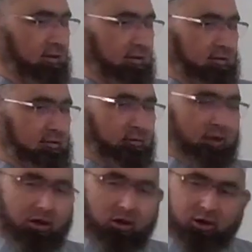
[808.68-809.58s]
So
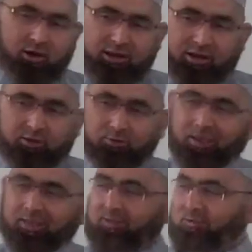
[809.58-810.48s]
we are all in
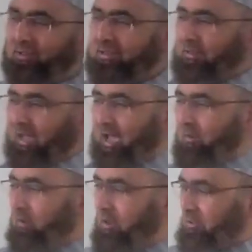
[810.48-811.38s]
together. So this
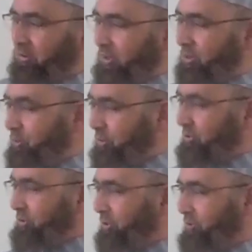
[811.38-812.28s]
Sahabi, when he saw 2
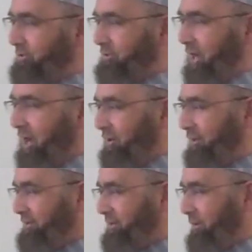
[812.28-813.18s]
stones tied on
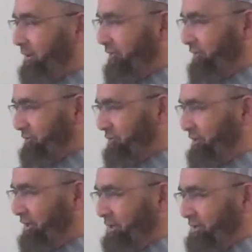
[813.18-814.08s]
the stomach of Rasul
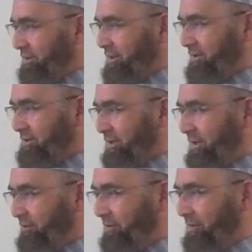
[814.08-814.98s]
Sallallahu Alaihi
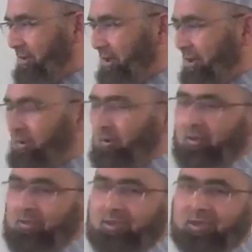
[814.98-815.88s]
Wasallam, you
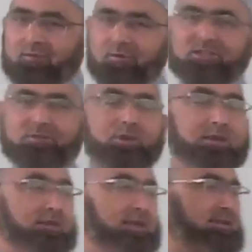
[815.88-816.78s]
know, he was
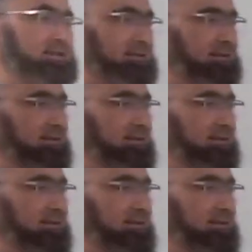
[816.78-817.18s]
speechless.